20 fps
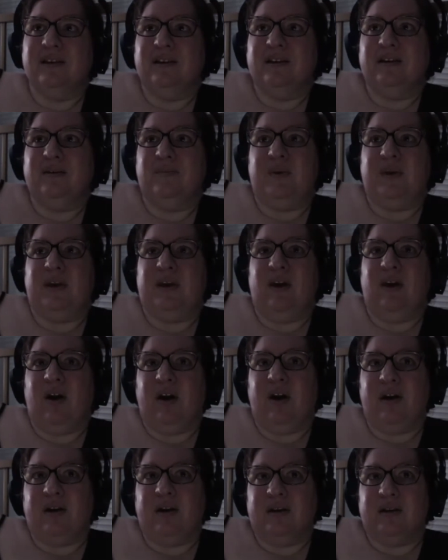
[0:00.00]

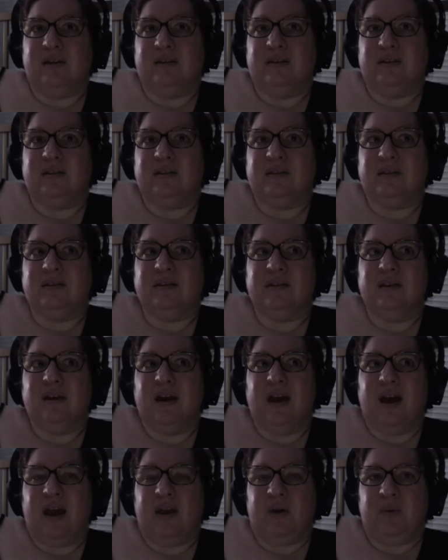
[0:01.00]
because
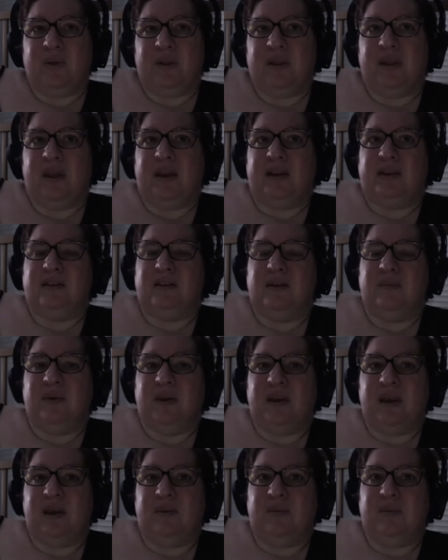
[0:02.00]
I would like to
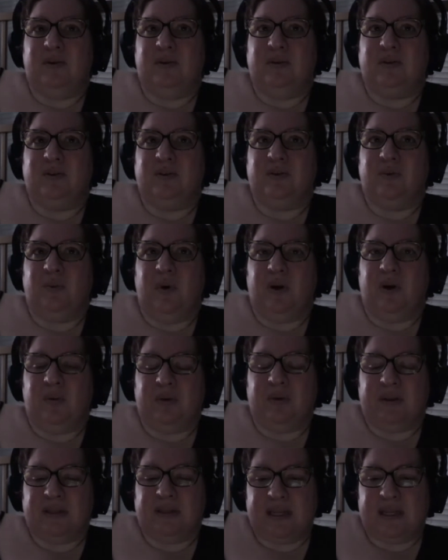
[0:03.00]
be able to work
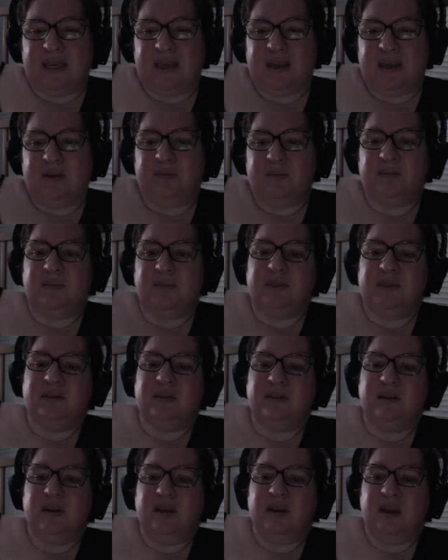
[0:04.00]
with teams.
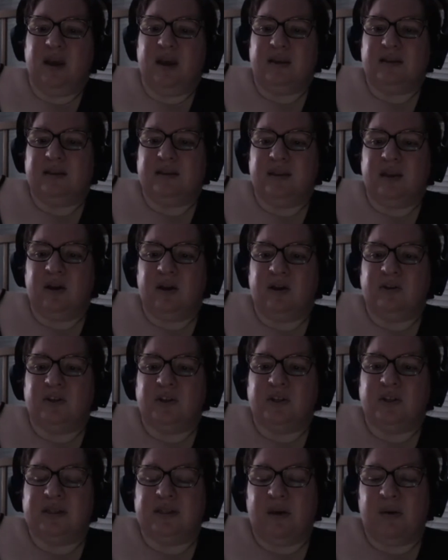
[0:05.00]
And there are
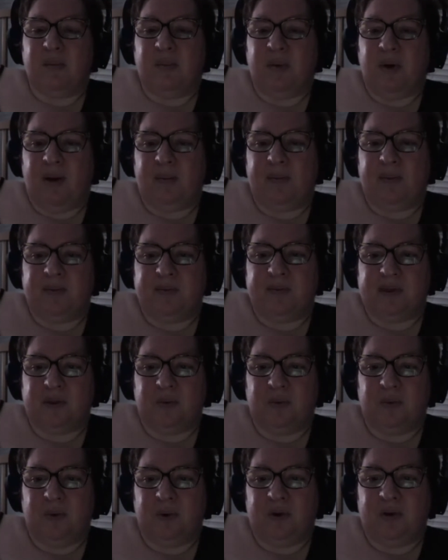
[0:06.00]
just some problems in the
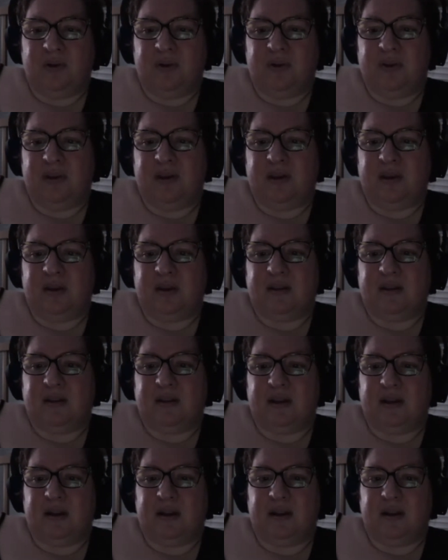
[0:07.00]
world that
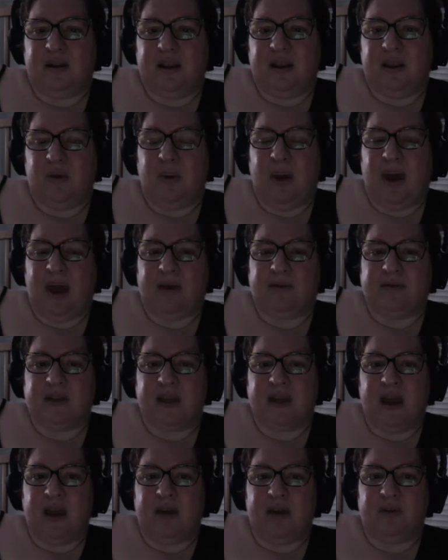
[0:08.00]
you have to
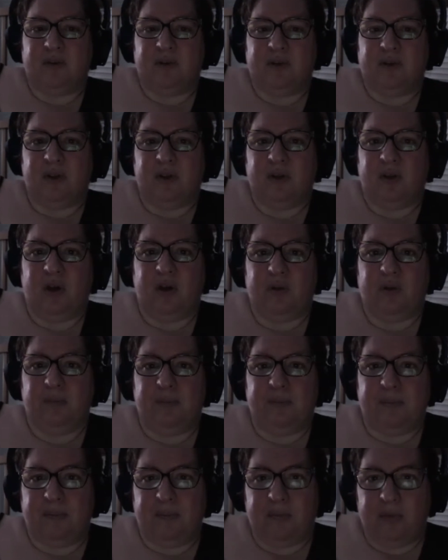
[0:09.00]
have a
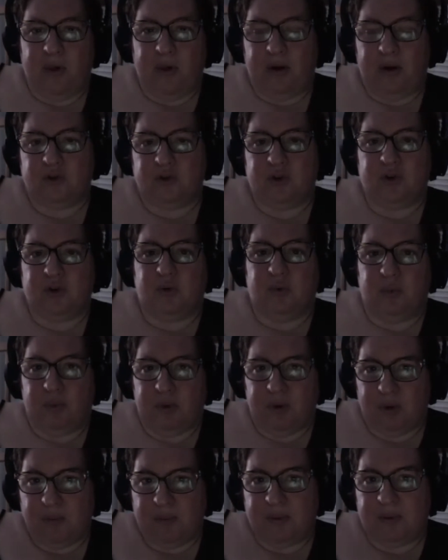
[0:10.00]
larger
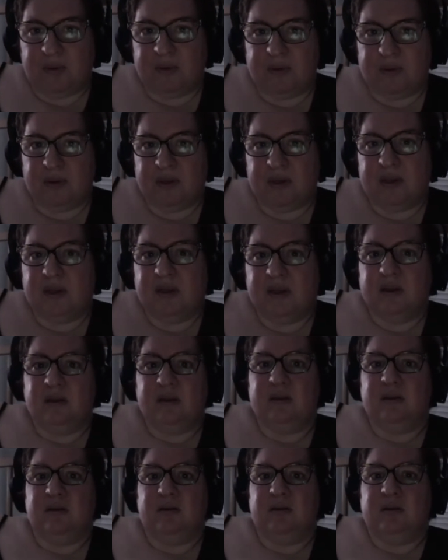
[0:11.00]
group
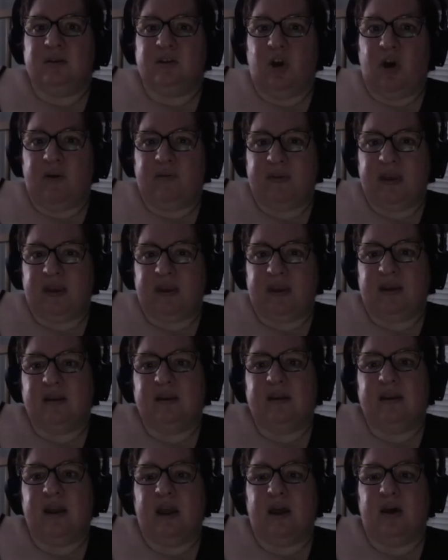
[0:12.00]
solving.
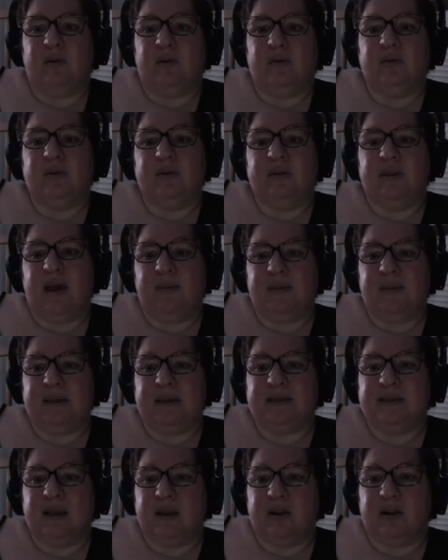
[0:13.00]
Now, that being
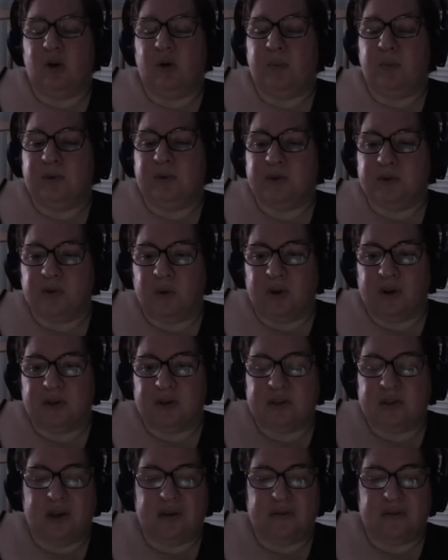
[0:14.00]
said, open source
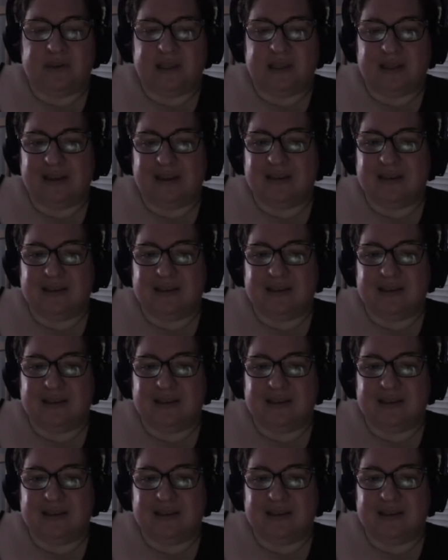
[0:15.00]
solves this